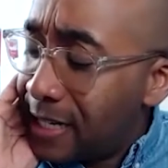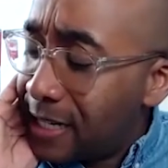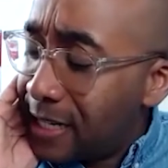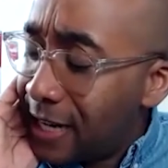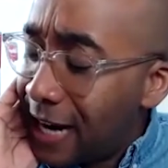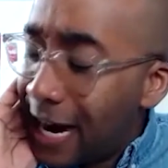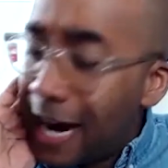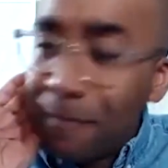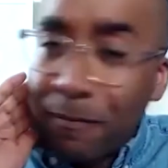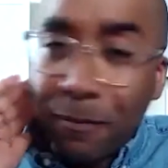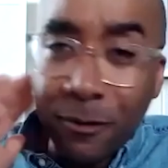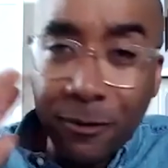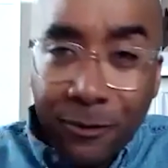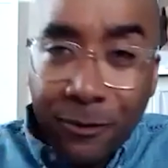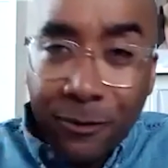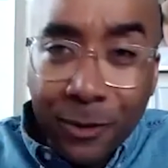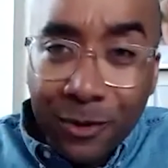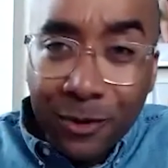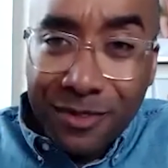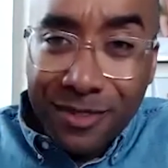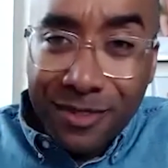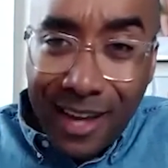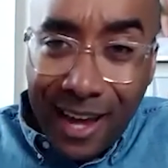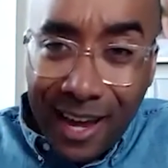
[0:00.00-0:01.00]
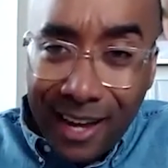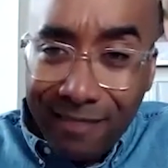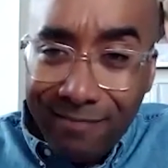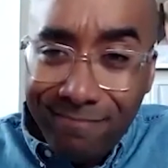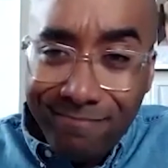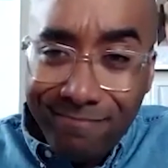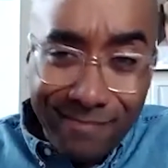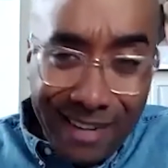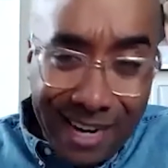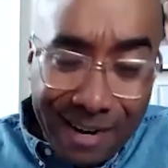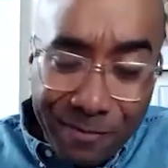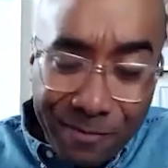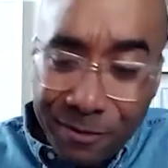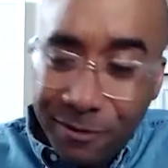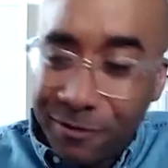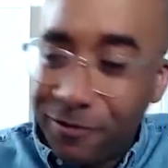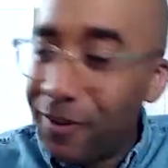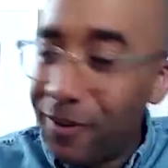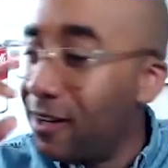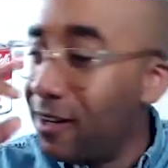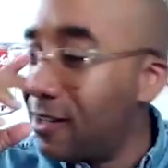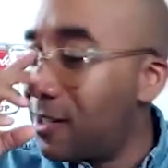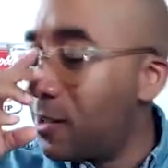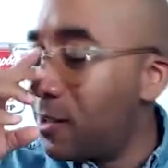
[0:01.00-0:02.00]
April Fool's Day, April
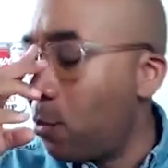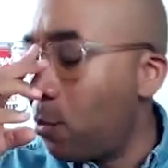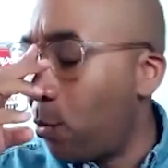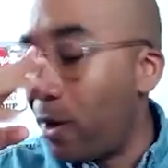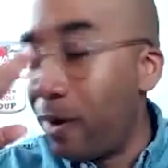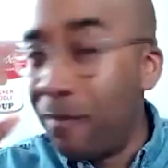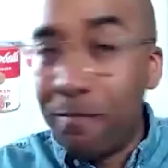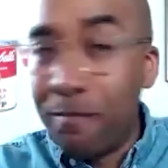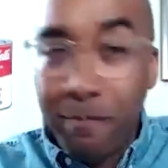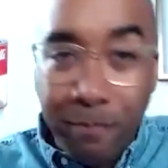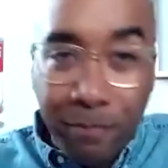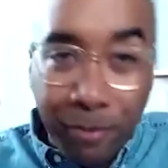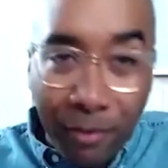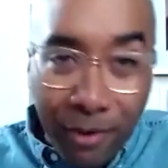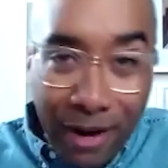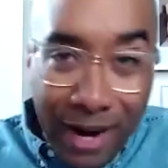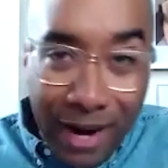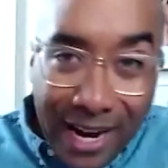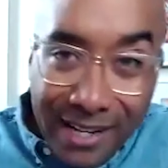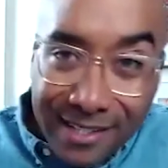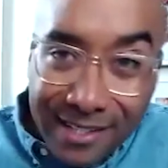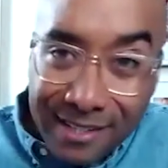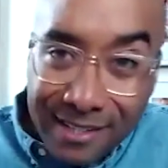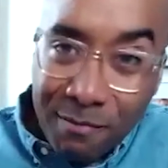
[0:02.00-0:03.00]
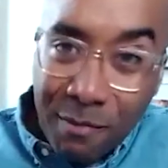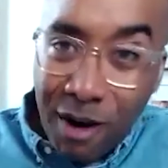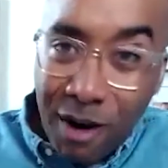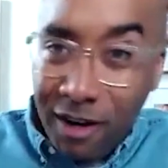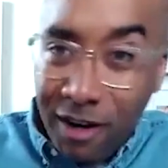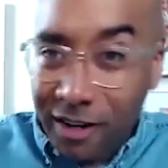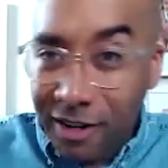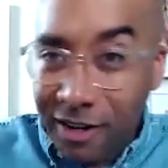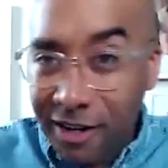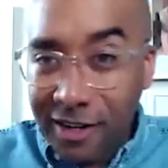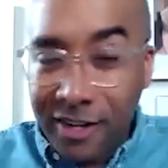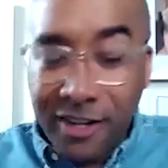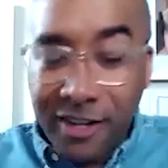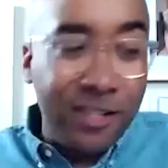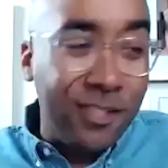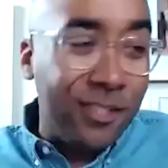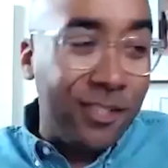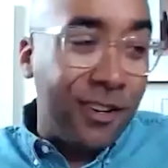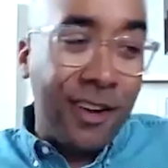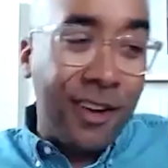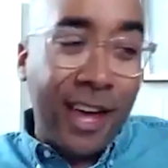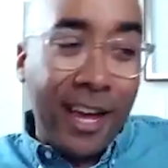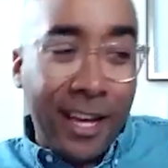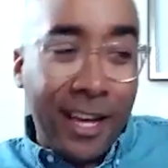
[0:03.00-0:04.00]
1st, when brands and marketers are
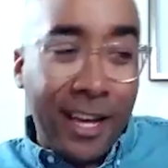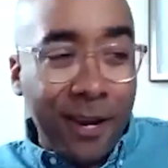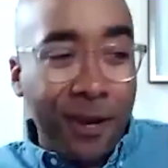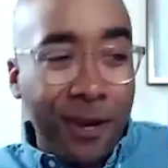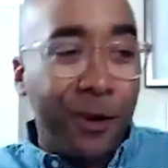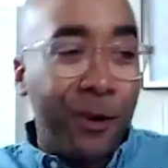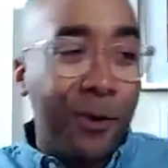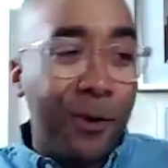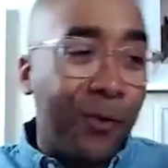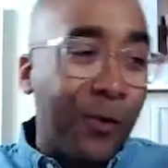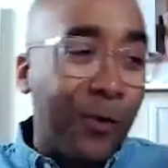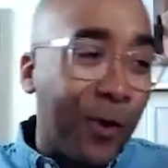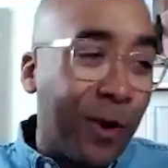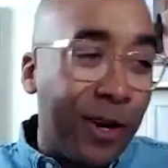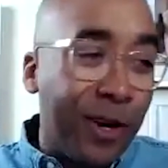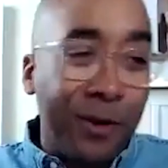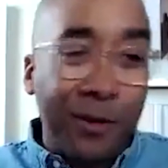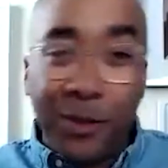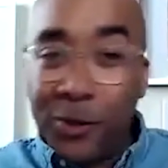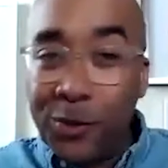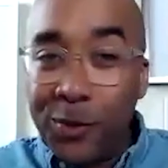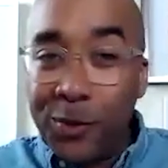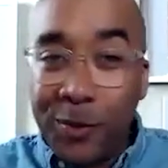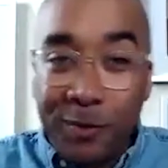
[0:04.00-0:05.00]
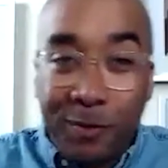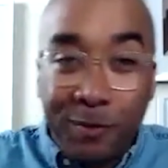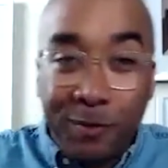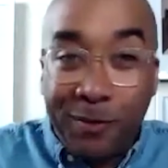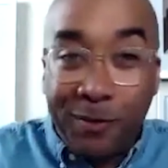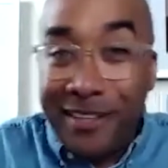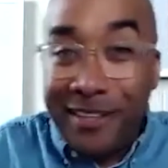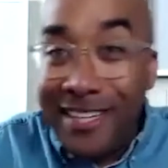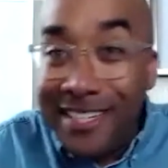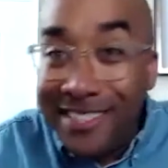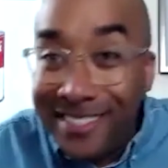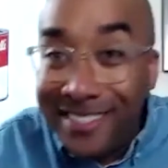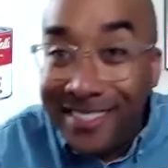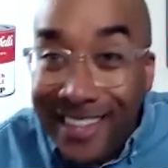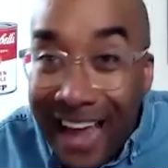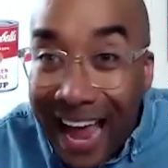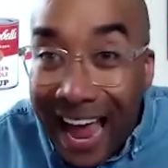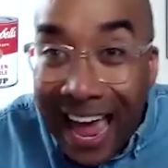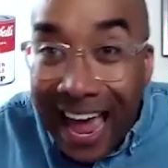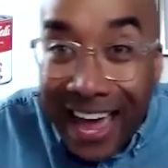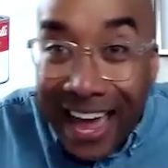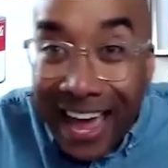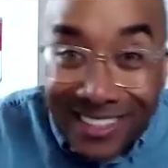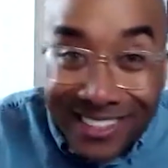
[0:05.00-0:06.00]
like, we're gonna do these
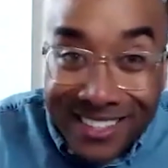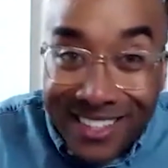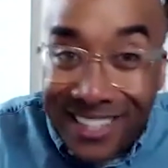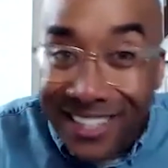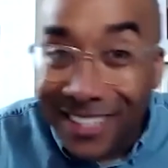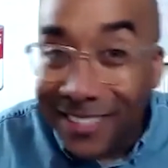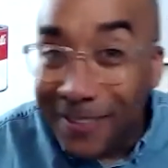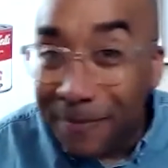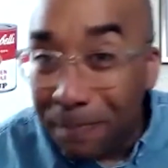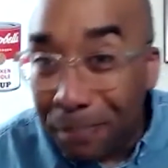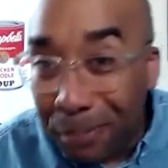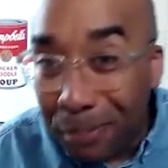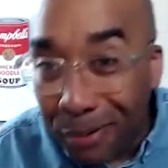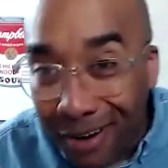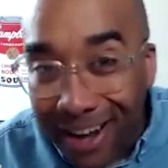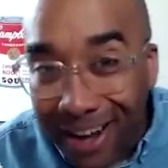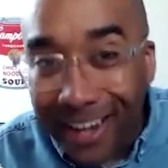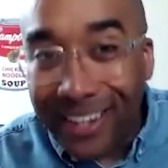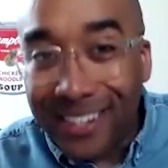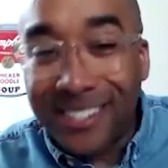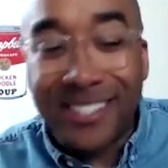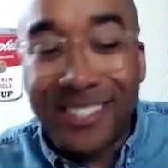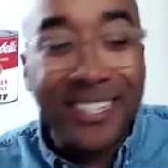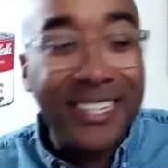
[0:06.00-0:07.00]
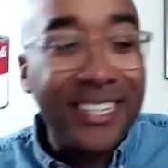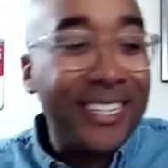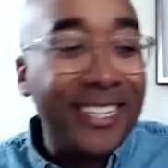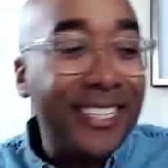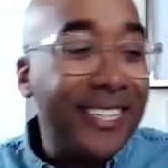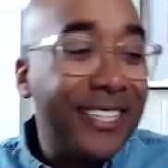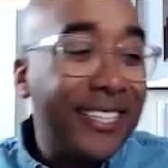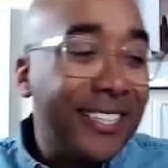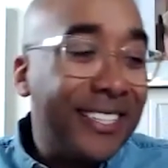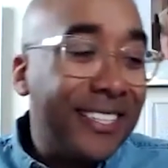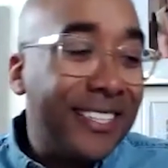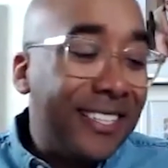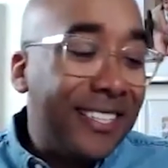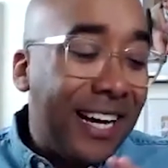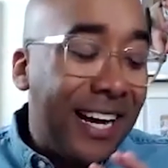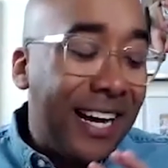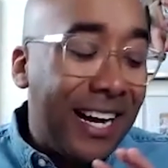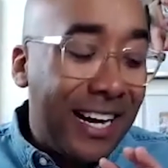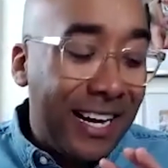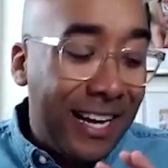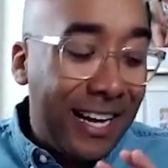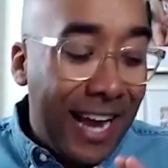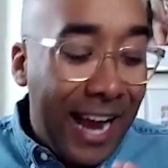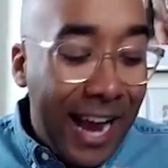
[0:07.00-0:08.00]
gags, these pranks,
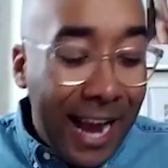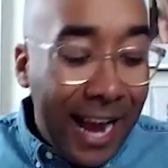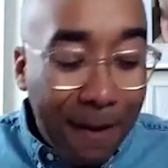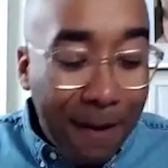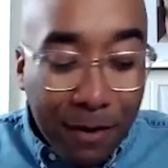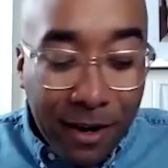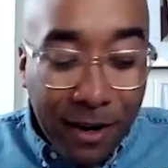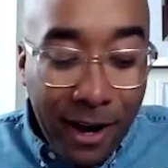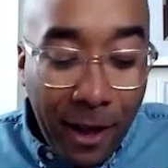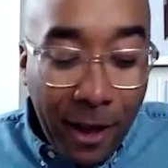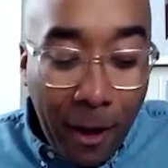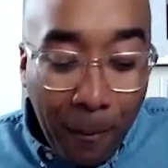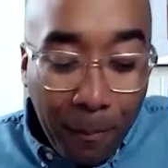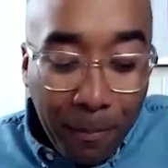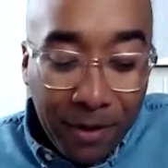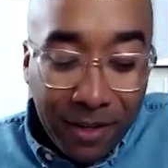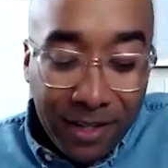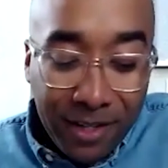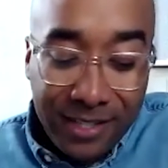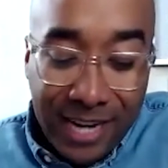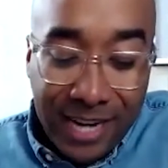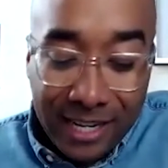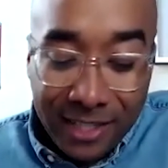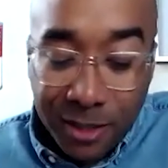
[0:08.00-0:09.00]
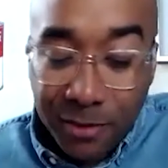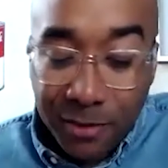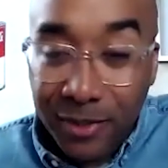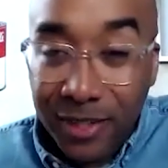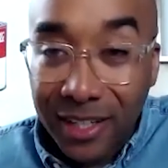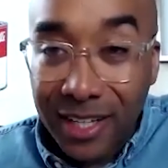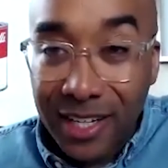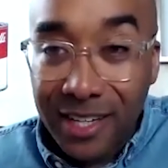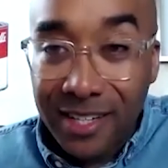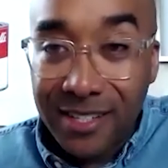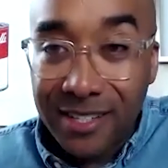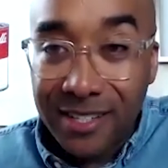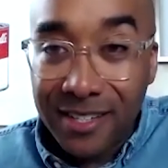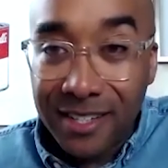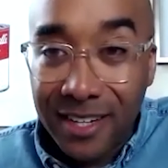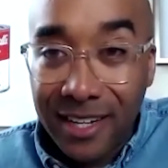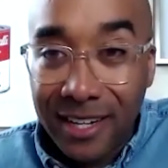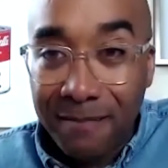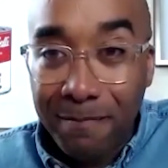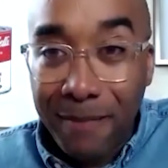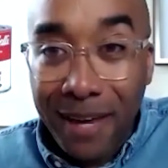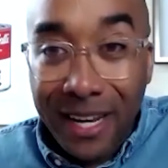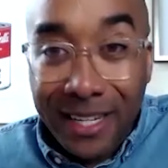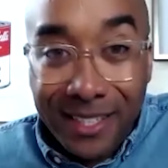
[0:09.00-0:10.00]
Hamburger Helper decided to release a
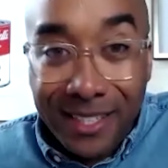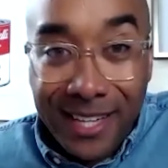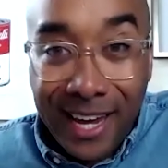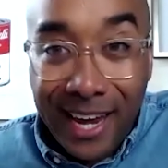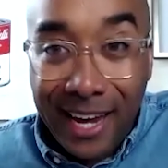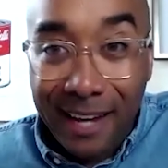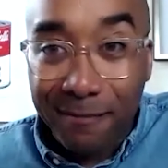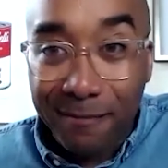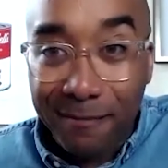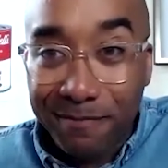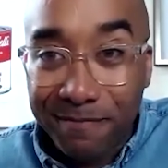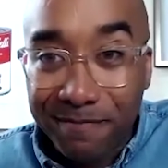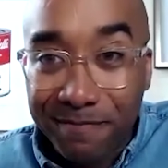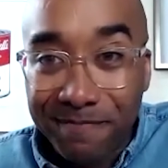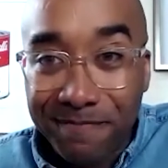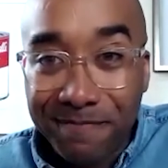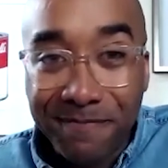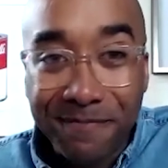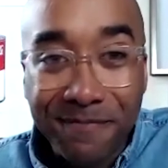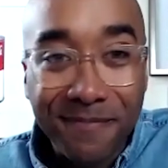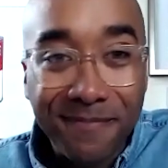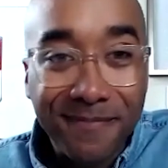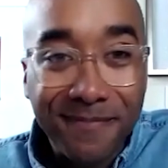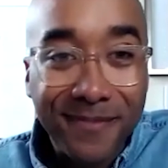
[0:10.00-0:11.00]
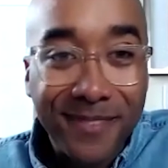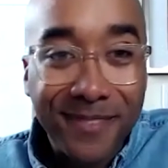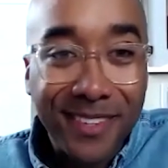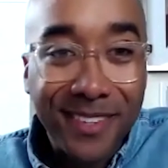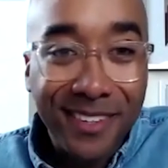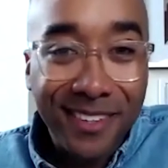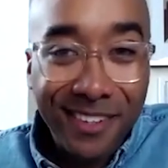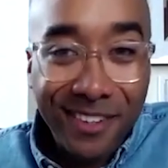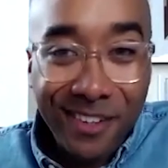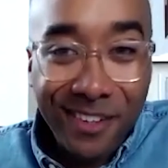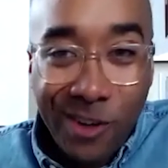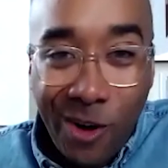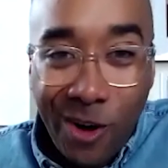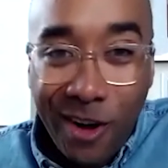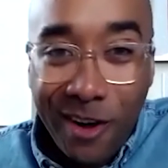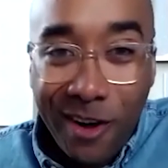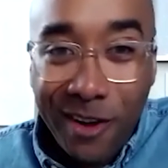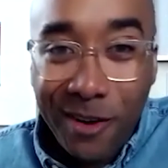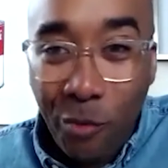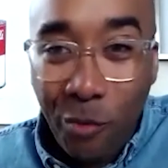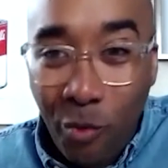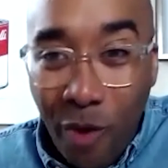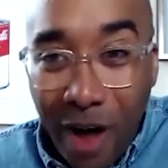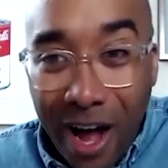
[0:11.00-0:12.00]
mixtape
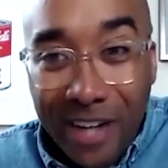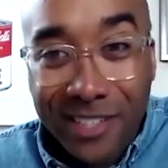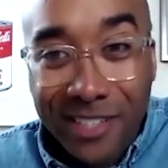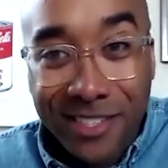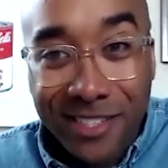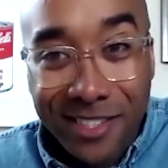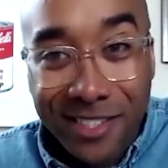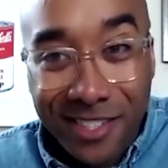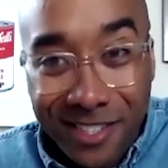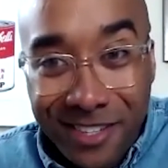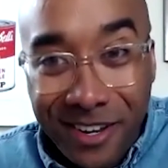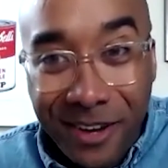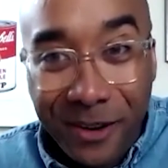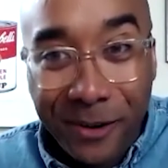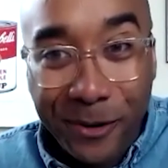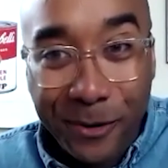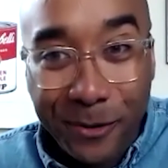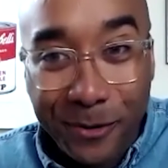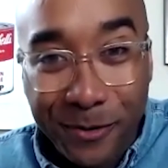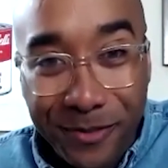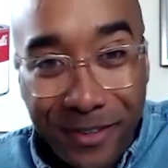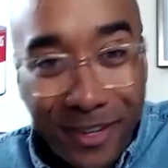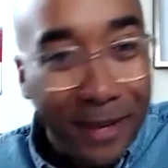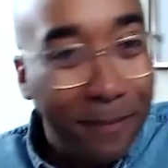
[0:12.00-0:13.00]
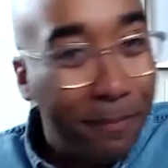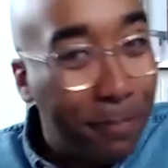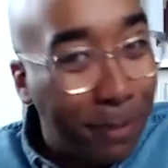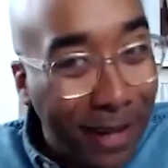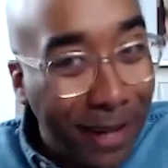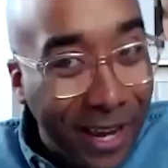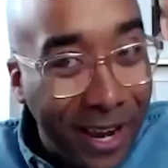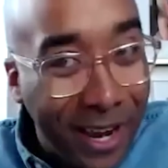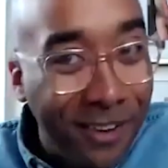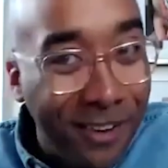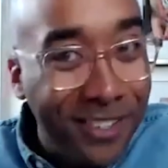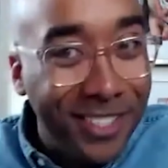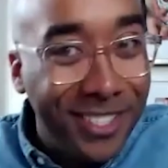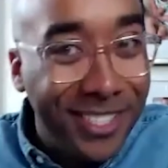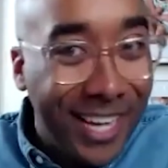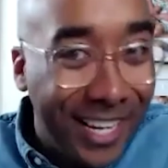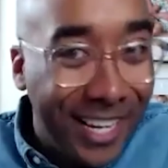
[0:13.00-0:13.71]
called Watch the Stove, a play on Jay-Z